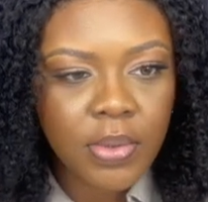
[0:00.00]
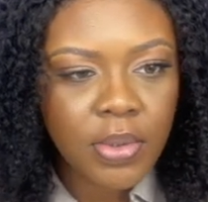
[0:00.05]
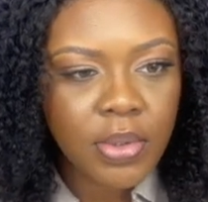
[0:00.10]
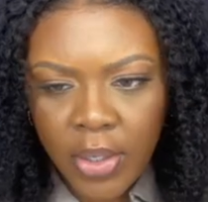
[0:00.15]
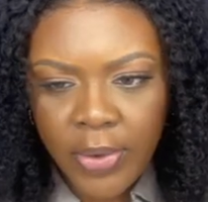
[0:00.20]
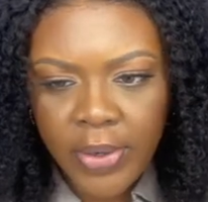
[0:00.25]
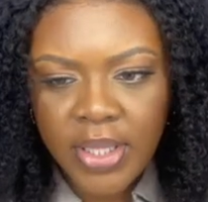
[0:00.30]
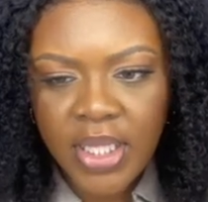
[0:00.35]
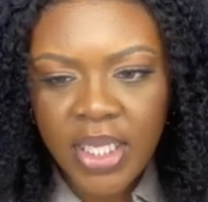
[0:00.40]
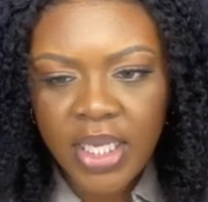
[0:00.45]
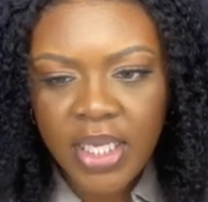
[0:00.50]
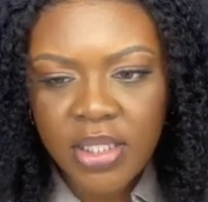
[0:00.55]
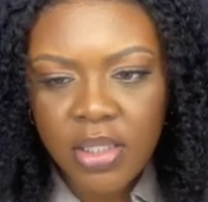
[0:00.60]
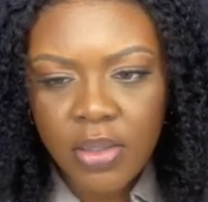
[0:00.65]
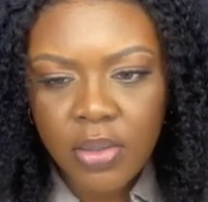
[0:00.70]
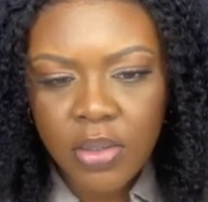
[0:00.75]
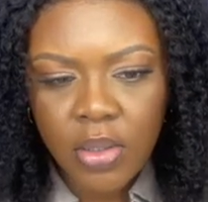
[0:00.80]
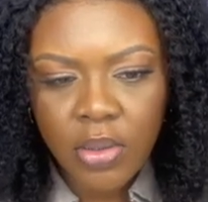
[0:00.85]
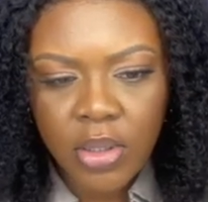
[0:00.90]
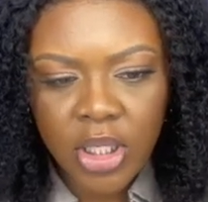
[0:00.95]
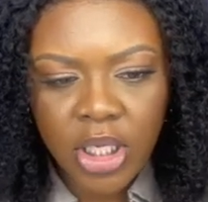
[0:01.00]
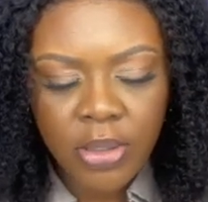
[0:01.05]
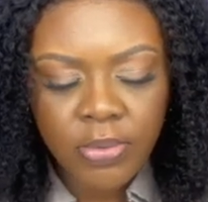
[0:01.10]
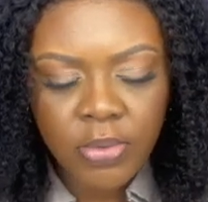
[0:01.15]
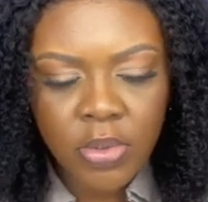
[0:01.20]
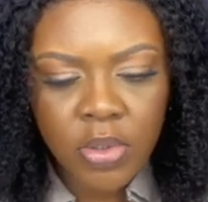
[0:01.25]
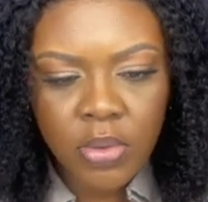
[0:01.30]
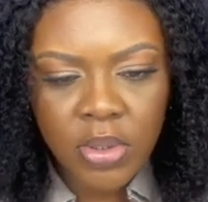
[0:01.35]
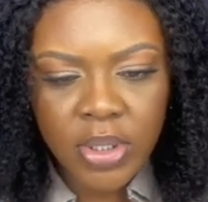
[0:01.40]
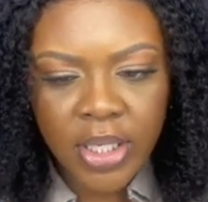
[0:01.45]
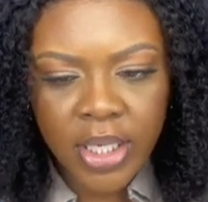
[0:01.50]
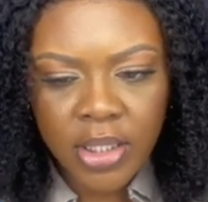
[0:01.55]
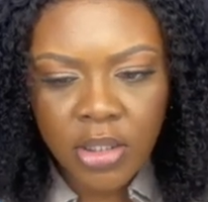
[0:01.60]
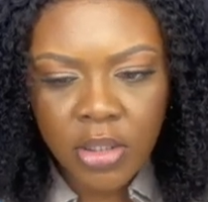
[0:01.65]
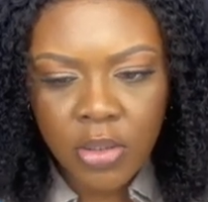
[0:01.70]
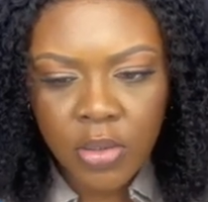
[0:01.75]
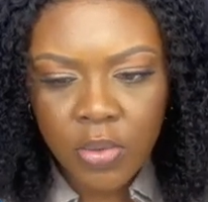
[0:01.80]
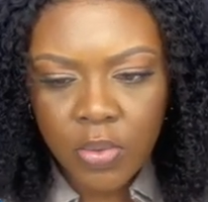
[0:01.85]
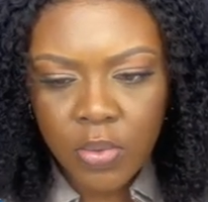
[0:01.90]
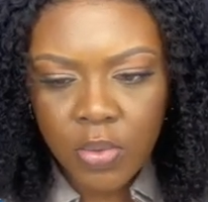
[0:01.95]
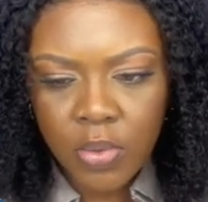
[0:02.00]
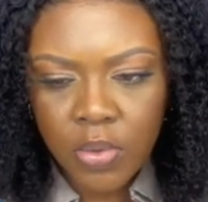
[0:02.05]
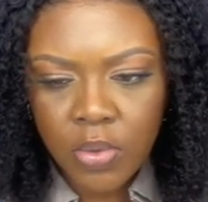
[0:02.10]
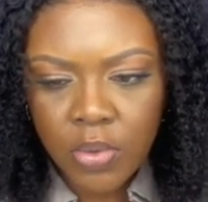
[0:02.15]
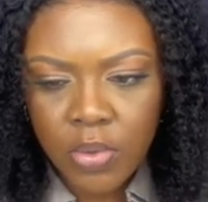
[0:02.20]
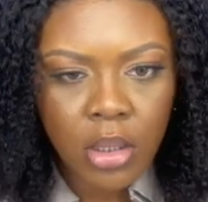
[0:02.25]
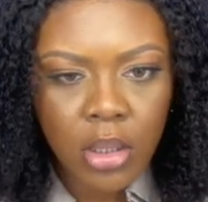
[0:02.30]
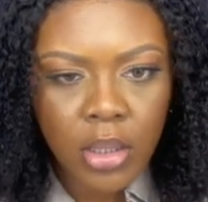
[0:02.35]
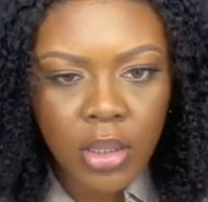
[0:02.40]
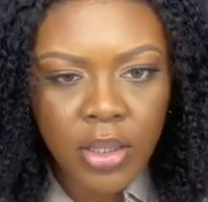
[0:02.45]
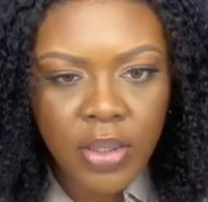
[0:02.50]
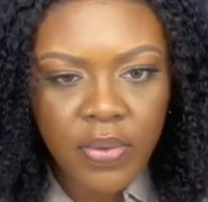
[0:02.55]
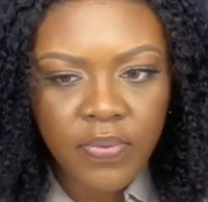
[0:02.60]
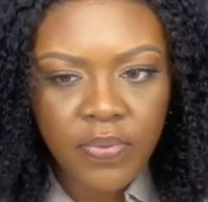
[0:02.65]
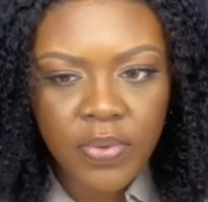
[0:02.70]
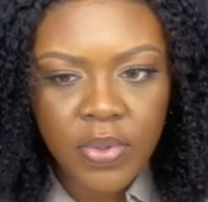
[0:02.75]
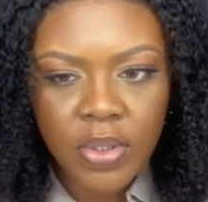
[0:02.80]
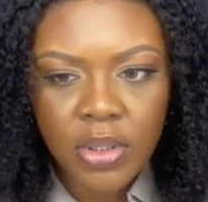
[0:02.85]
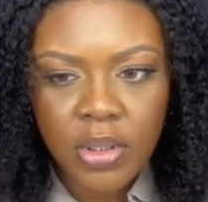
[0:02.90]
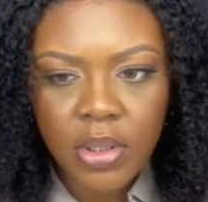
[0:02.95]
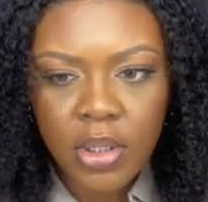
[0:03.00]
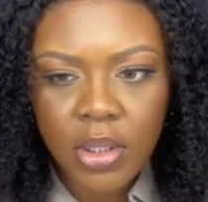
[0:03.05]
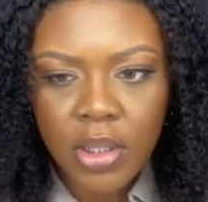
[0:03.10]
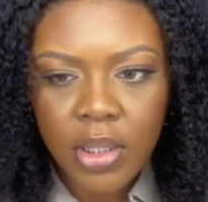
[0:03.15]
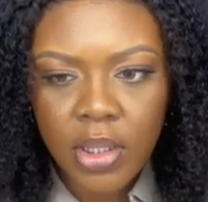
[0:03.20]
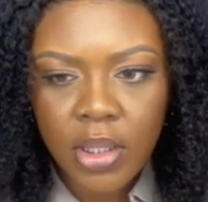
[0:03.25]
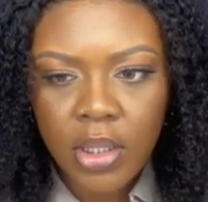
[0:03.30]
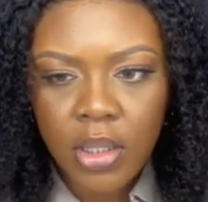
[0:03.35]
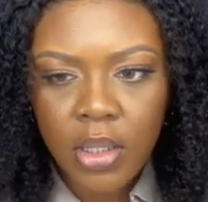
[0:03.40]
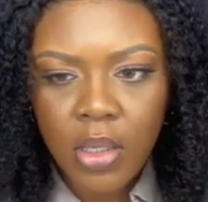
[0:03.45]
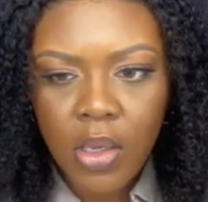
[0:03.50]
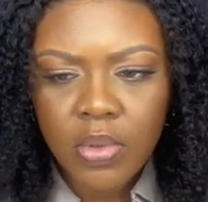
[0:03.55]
Oh, I think I said I was going to keep Zeus as Zeus. Netflix look like